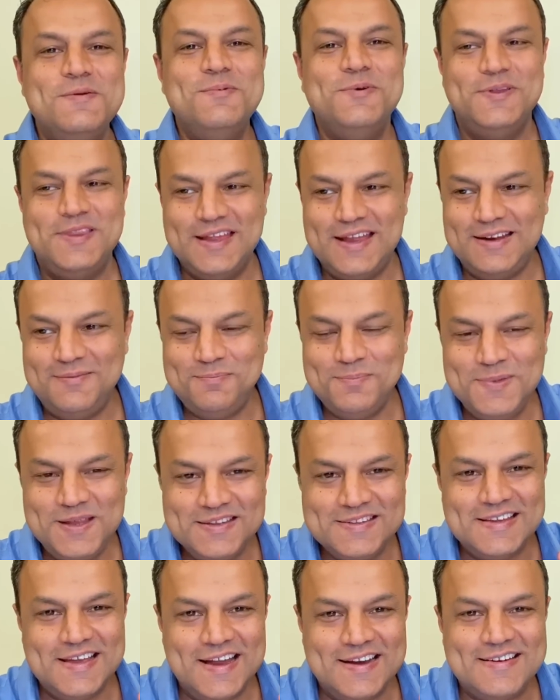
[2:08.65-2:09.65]
Well, that
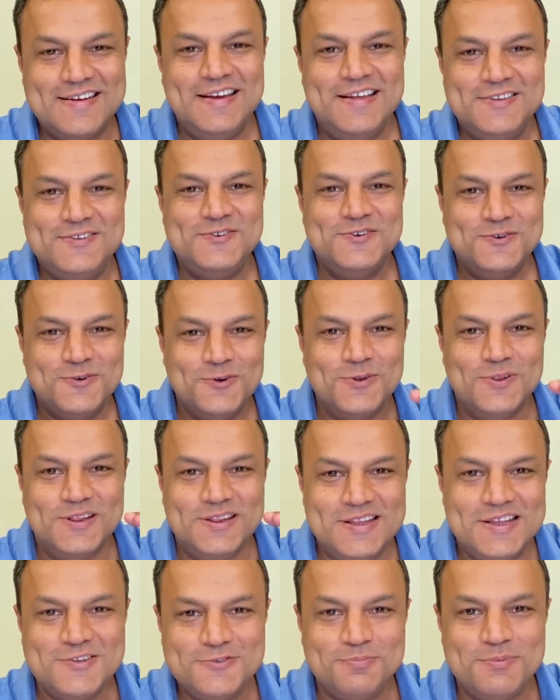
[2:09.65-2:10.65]
means at least you know
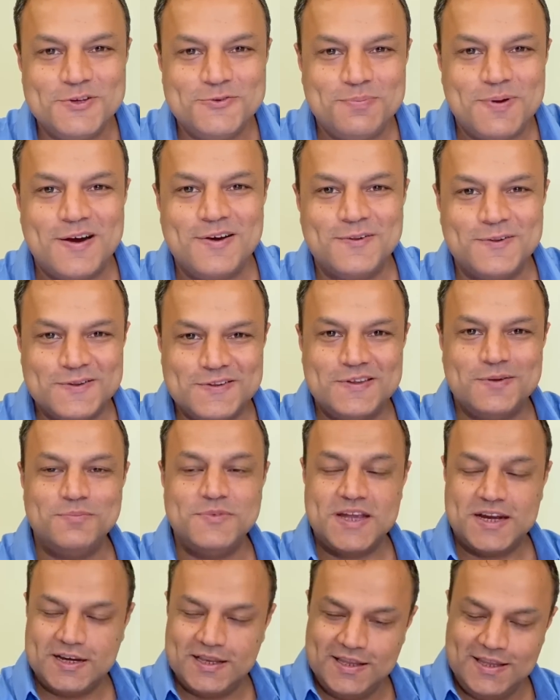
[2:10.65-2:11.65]
this much part of the
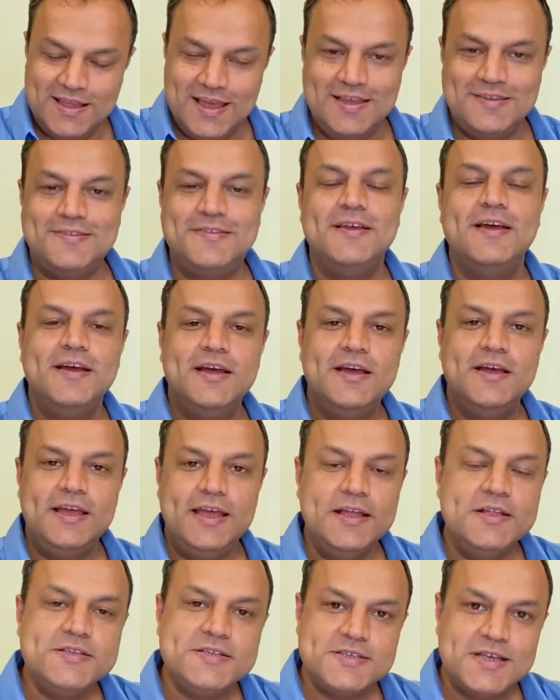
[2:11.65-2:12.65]
subject. Yes,
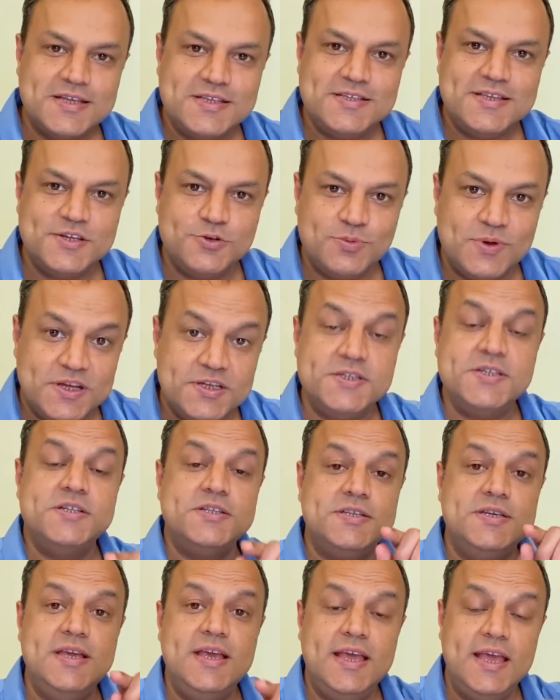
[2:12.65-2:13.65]
in such
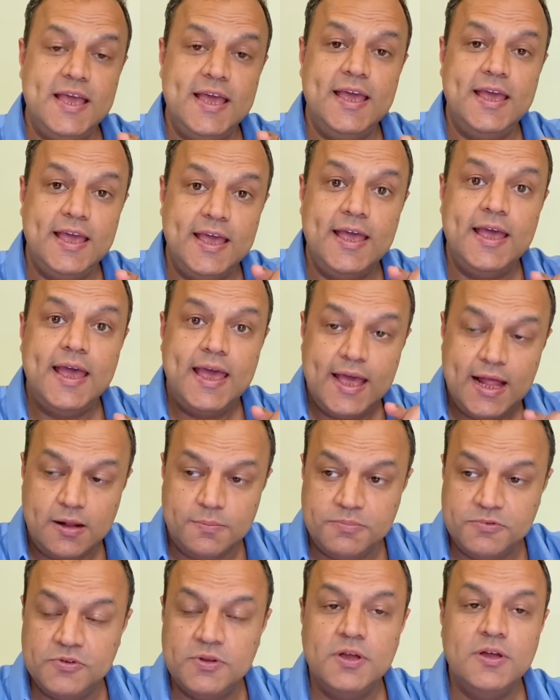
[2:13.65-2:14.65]
situations, DAA
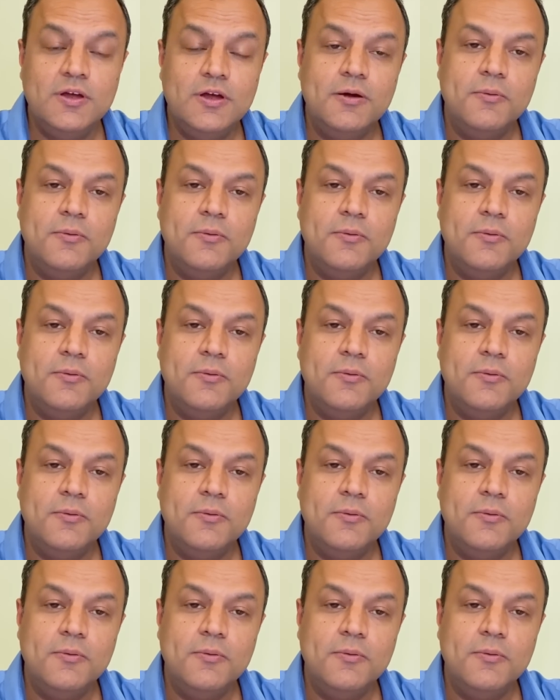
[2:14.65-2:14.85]
helps.